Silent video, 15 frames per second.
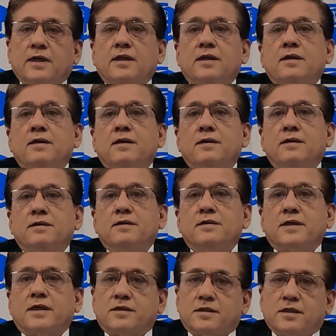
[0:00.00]
in
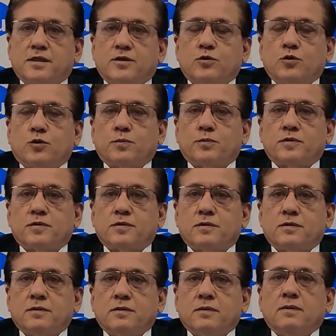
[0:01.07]
such age
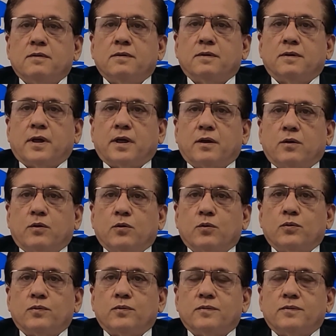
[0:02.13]
groups. Thank
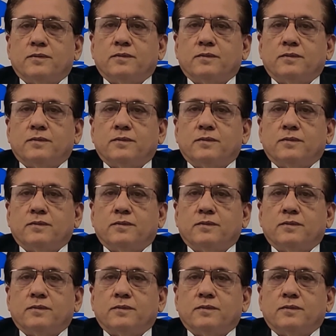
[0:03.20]
you.